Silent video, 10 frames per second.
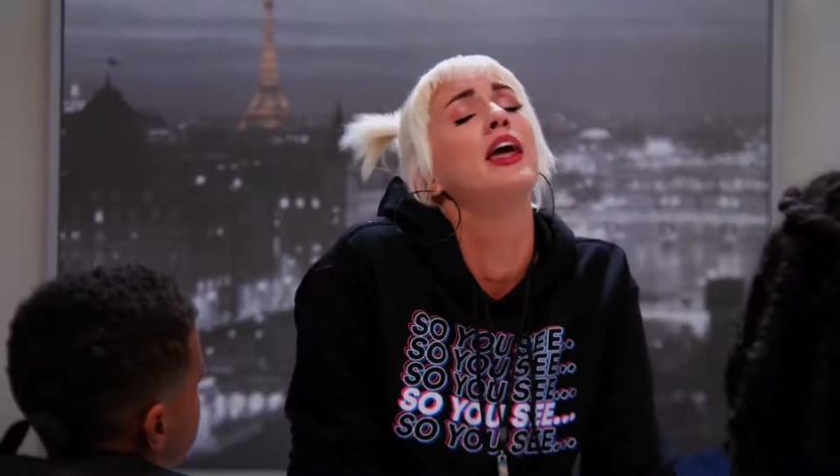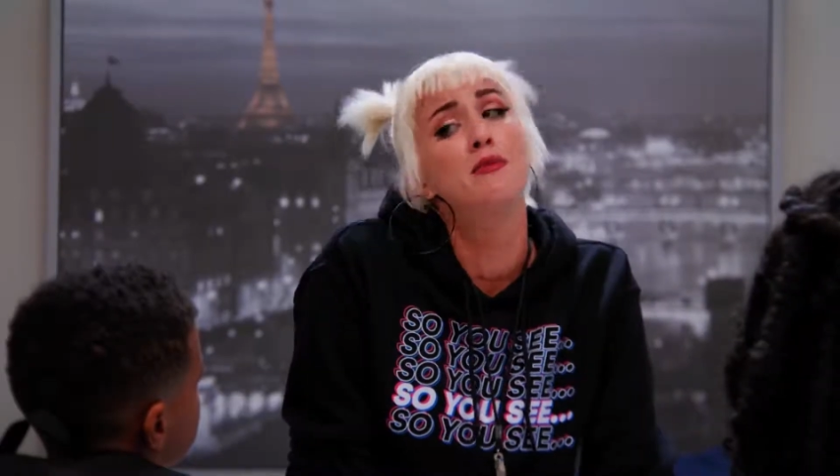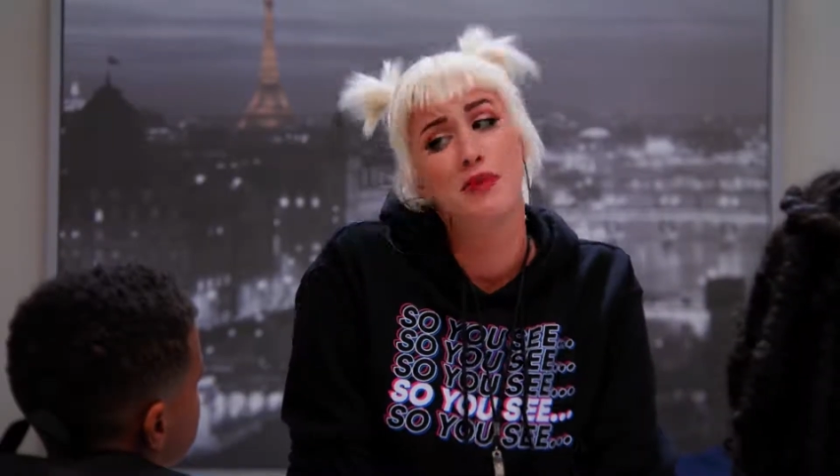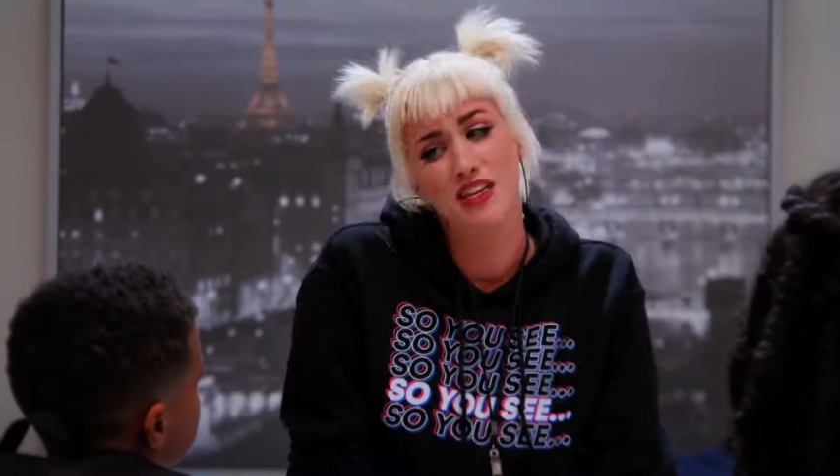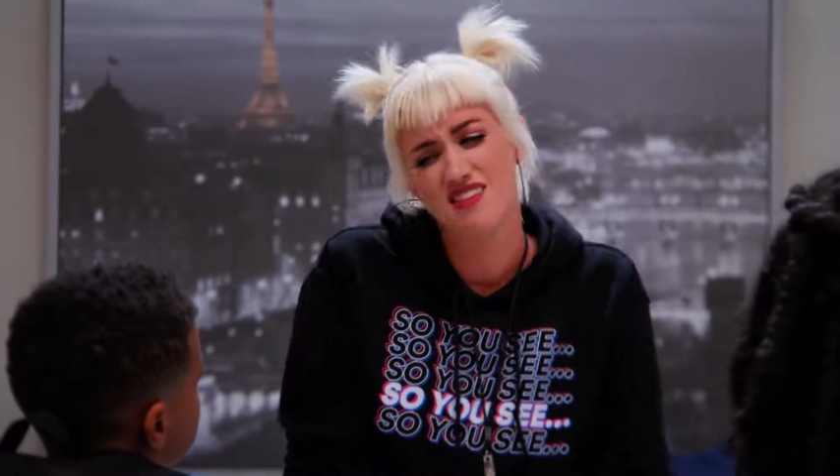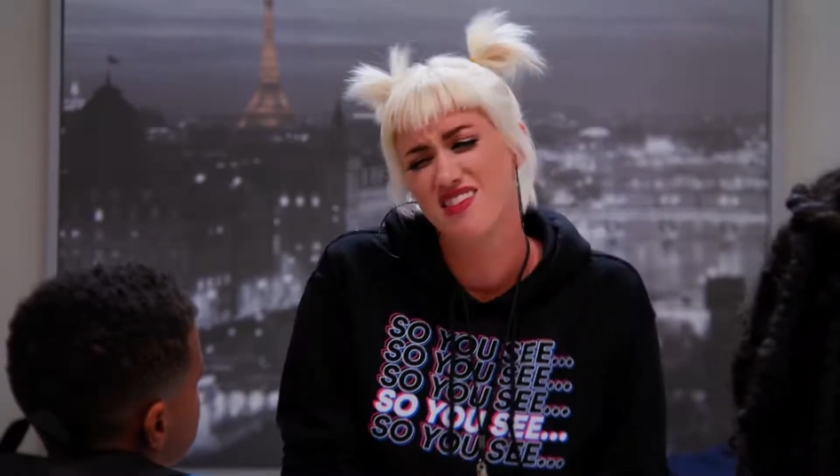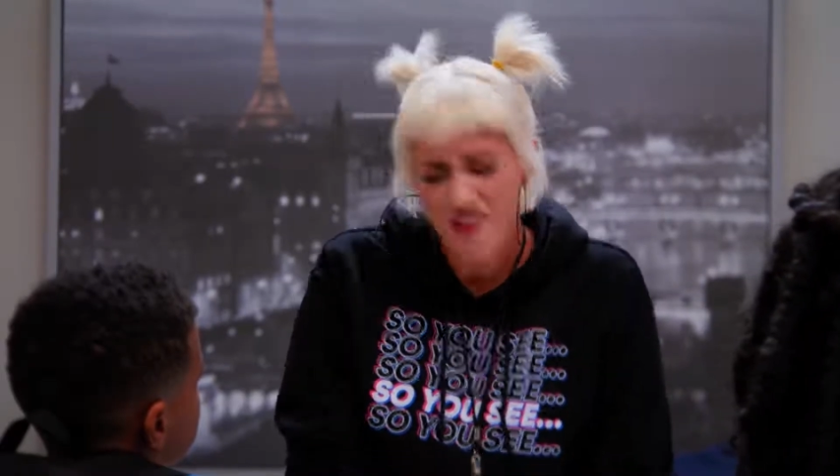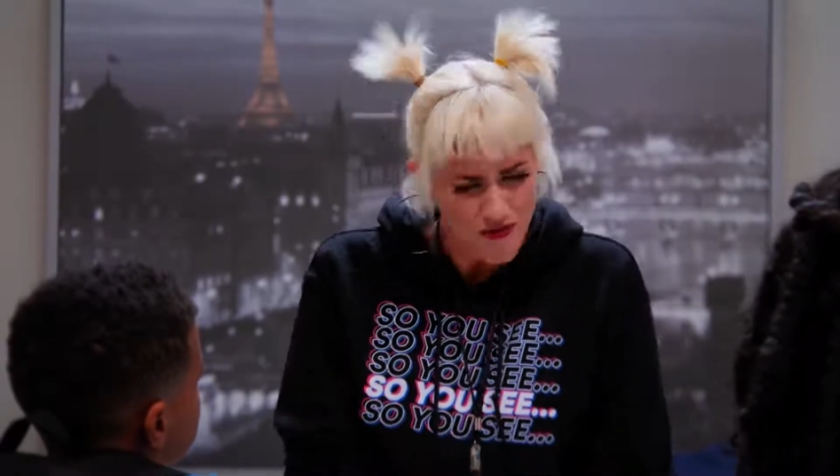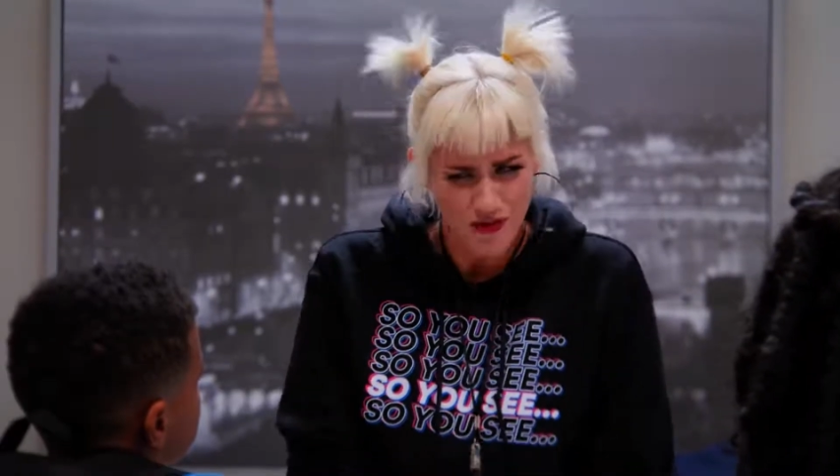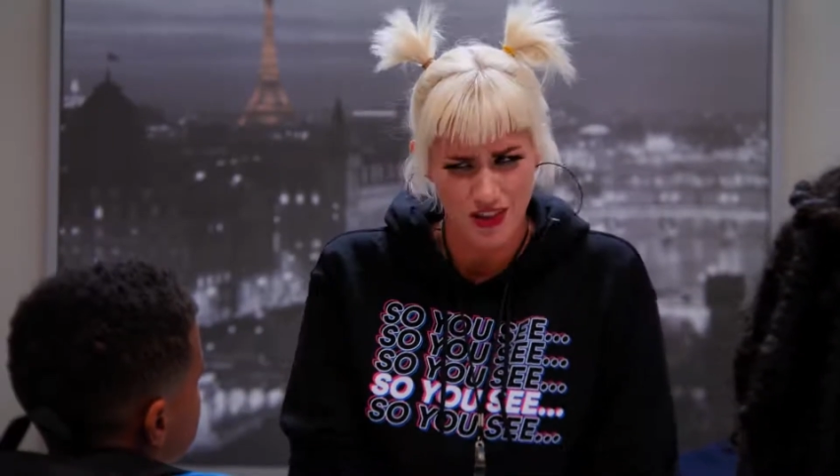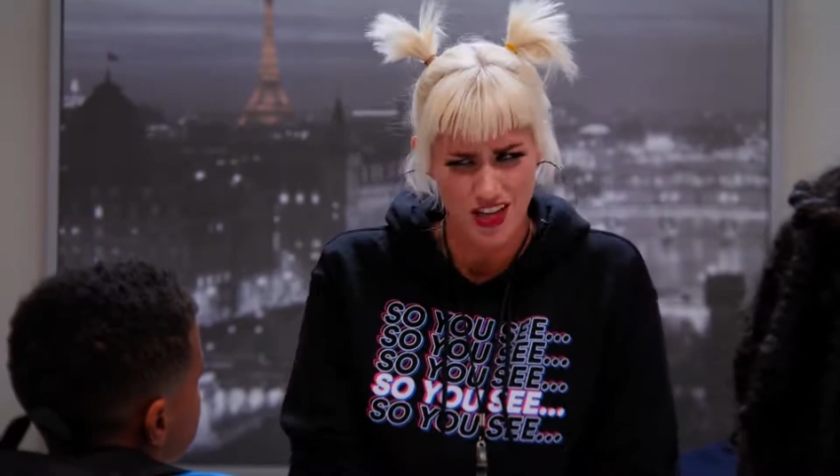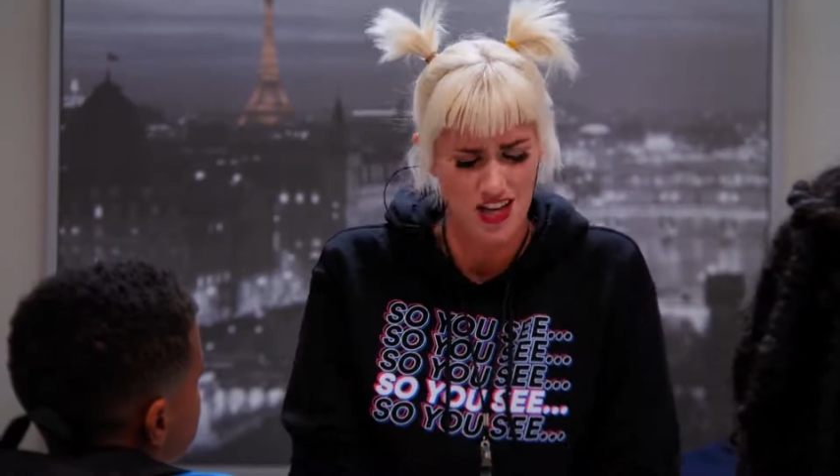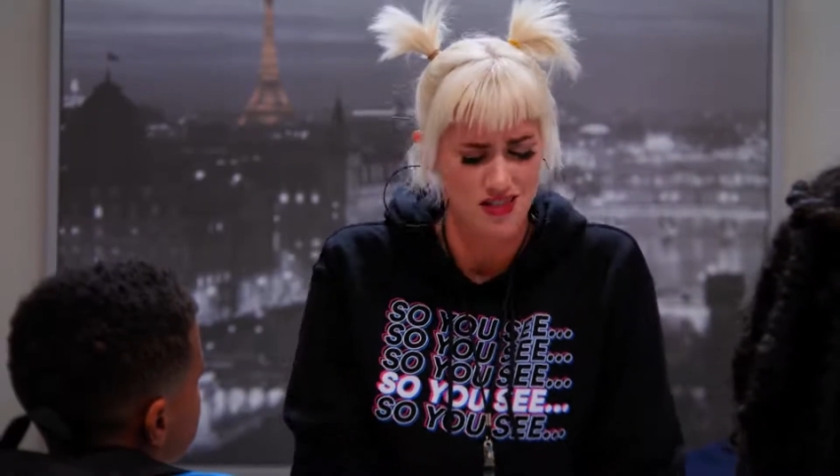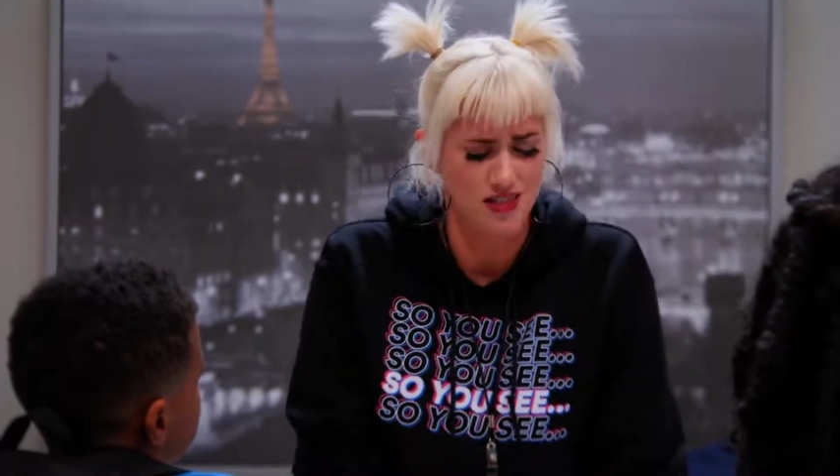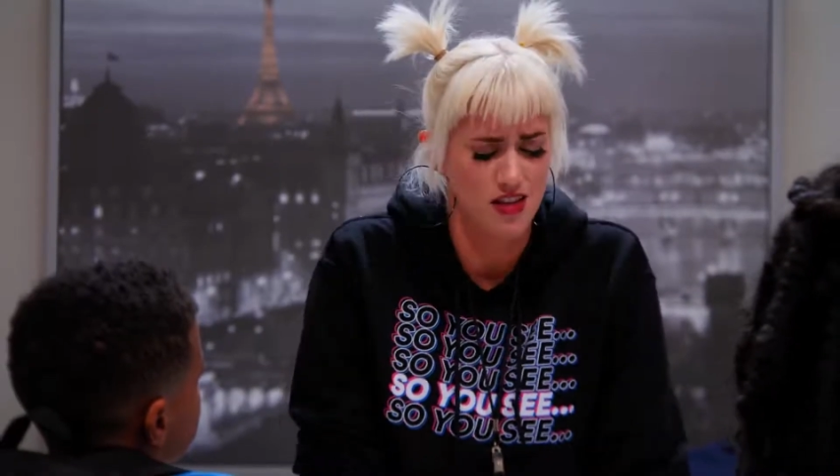pay me enough for
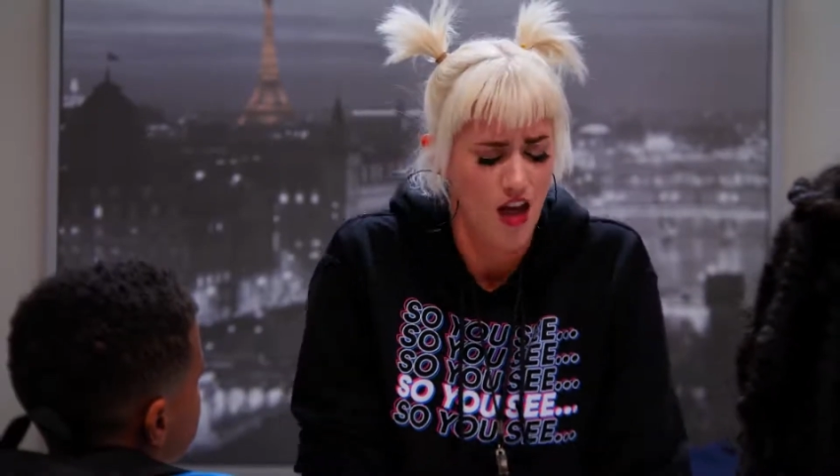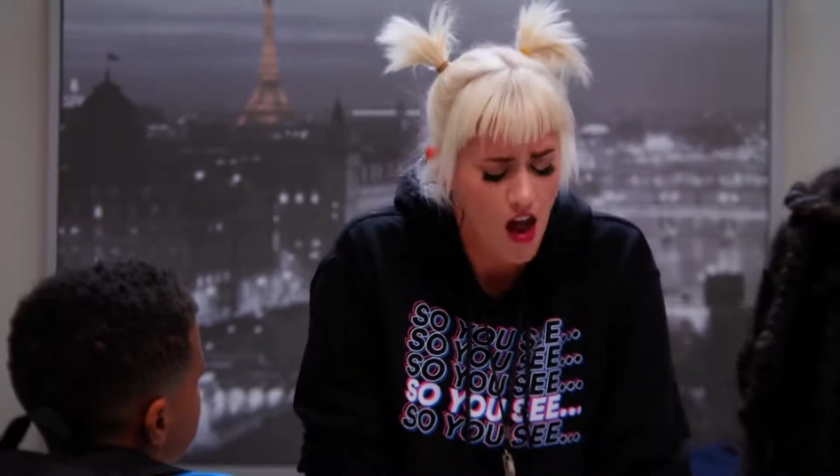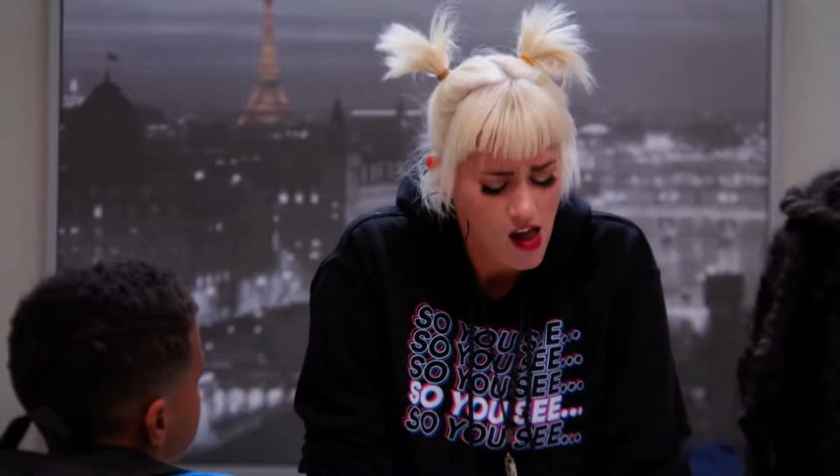this.